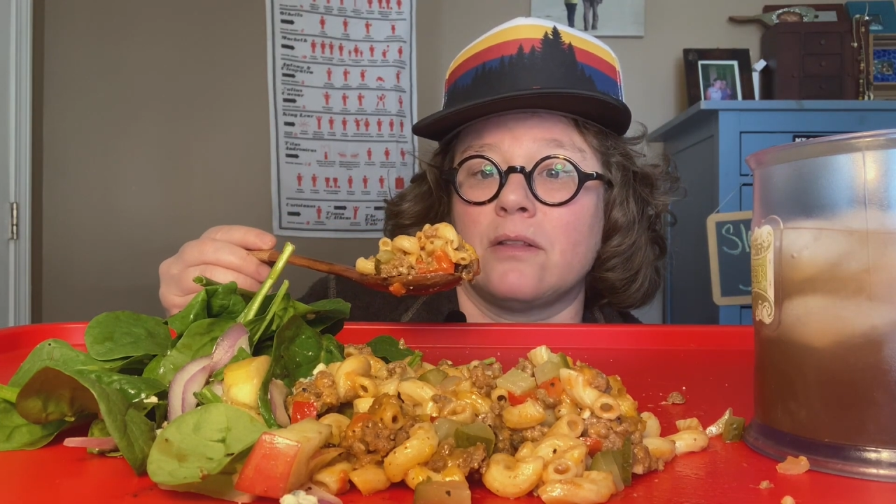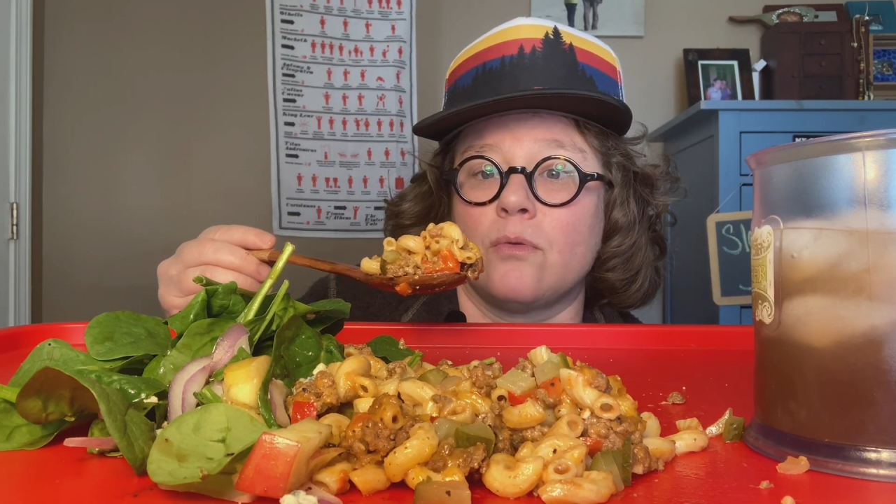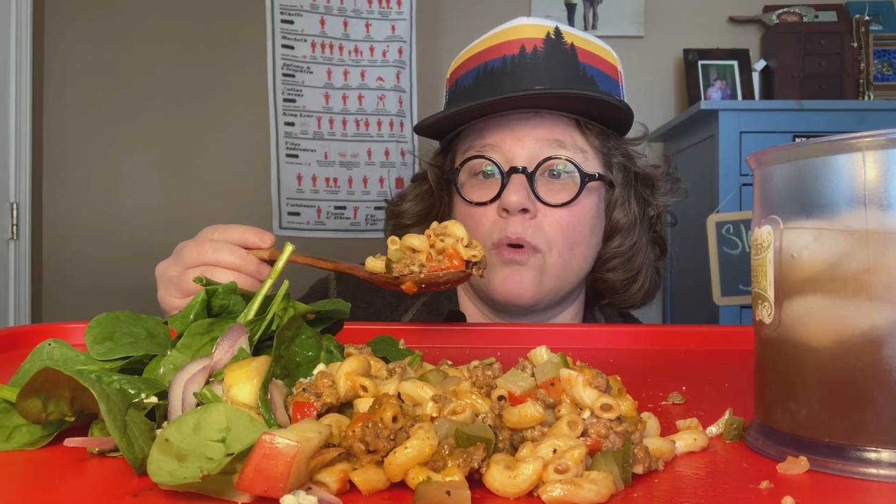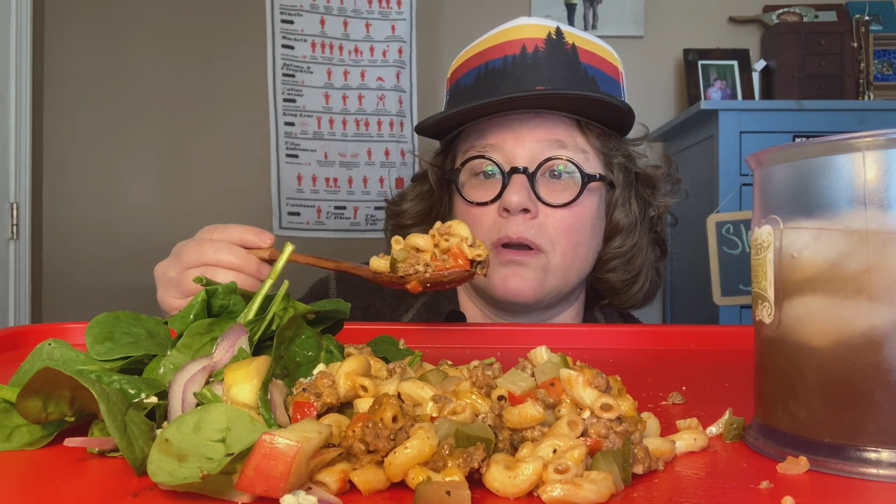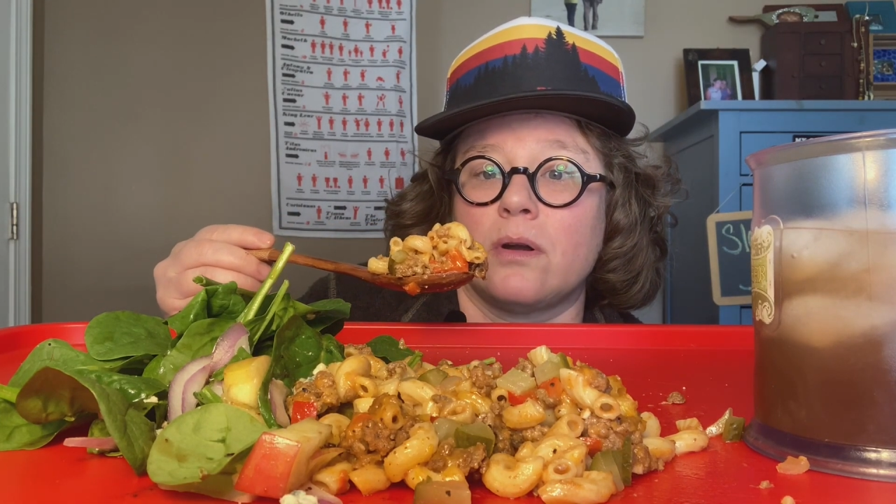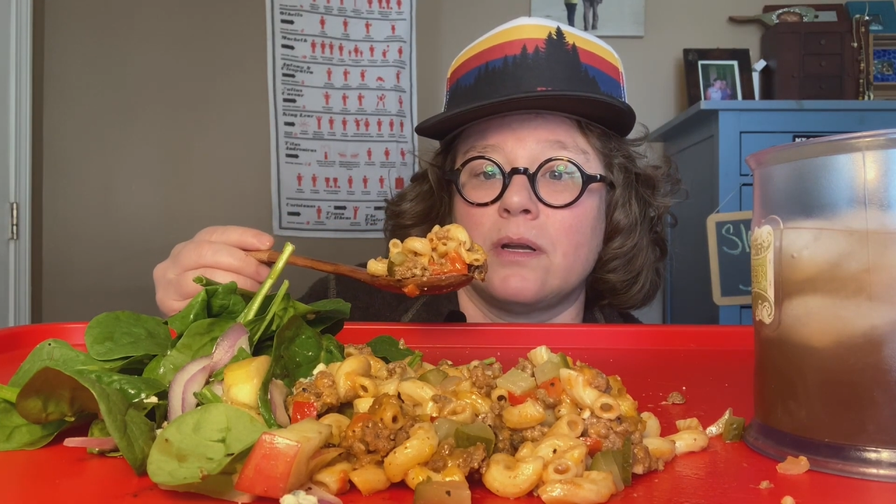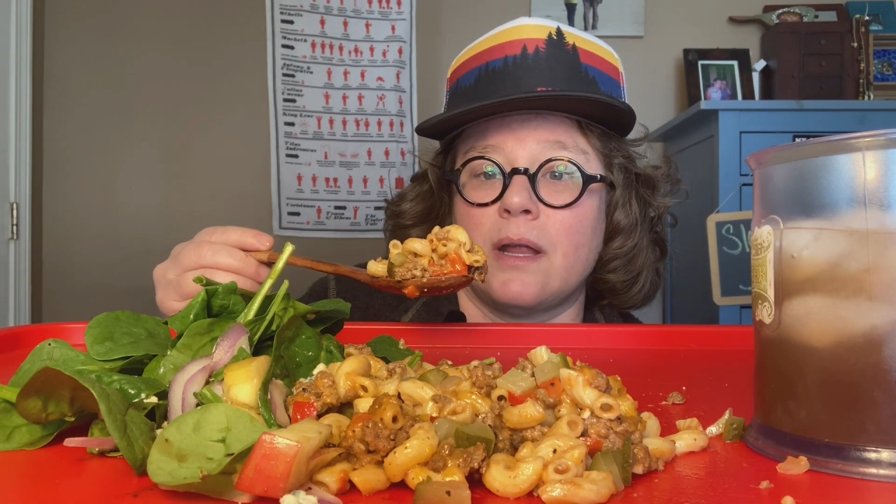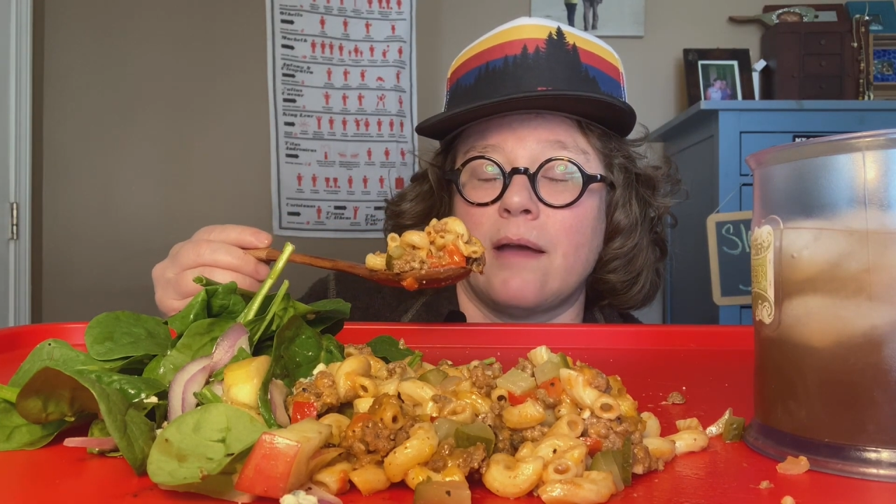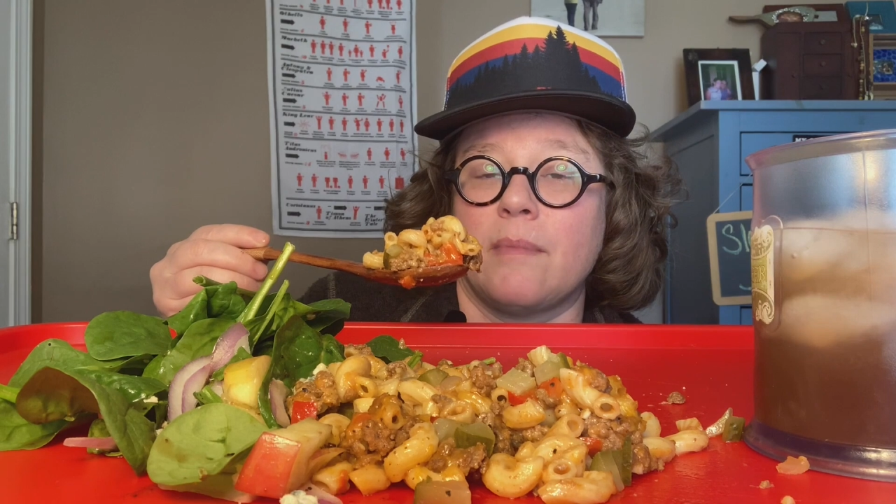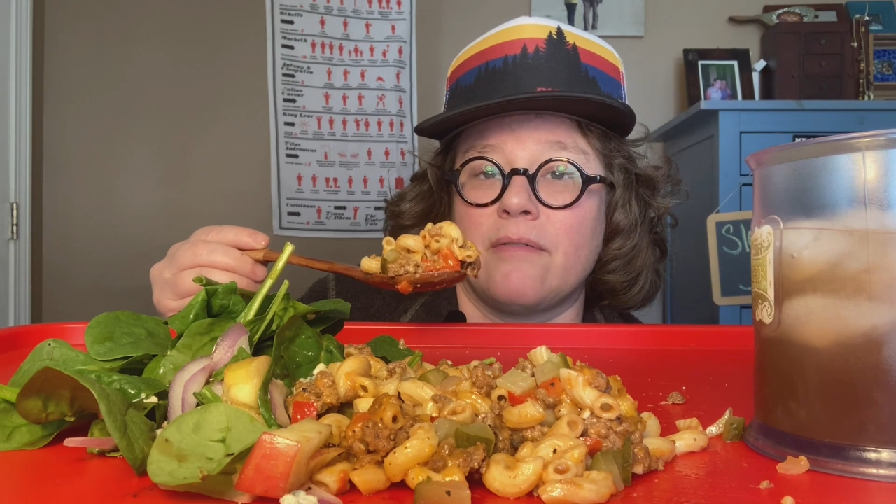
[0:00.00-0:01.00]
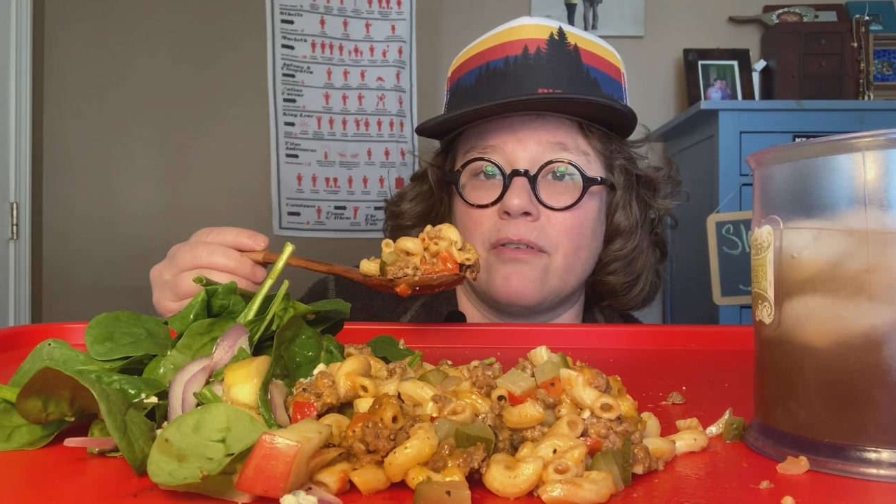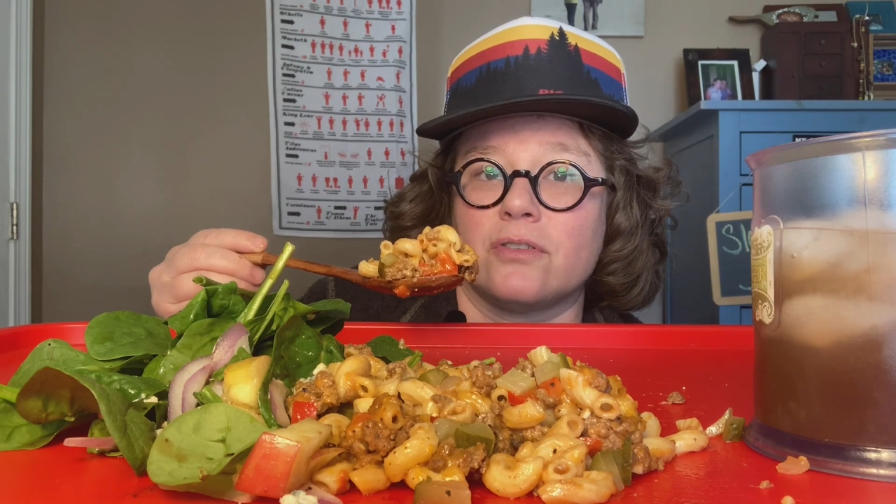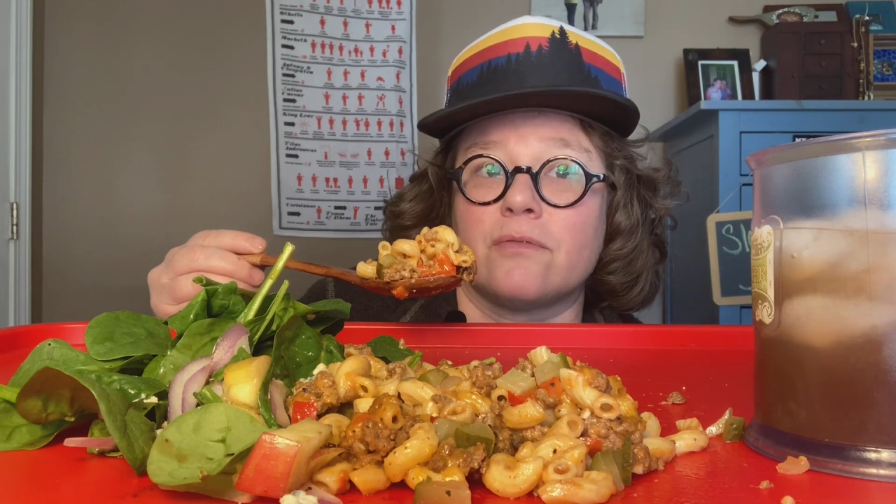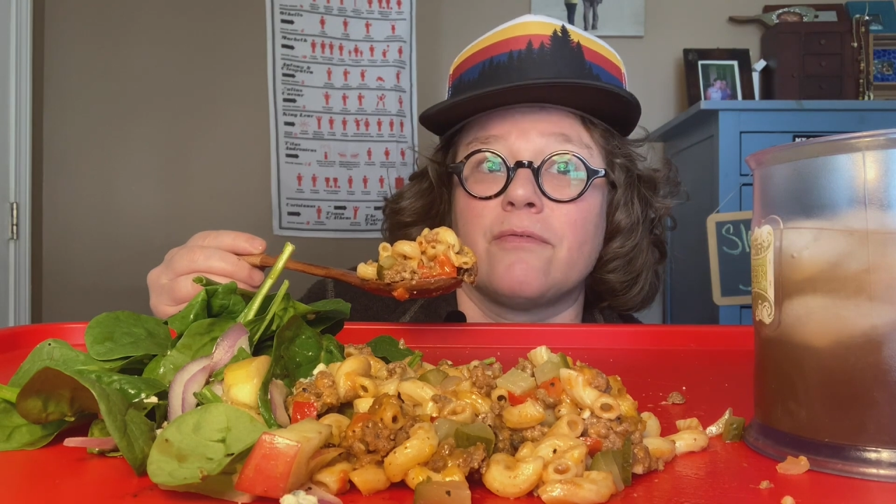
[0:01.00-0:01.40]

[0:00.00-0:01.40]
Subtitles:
in the water and to have my first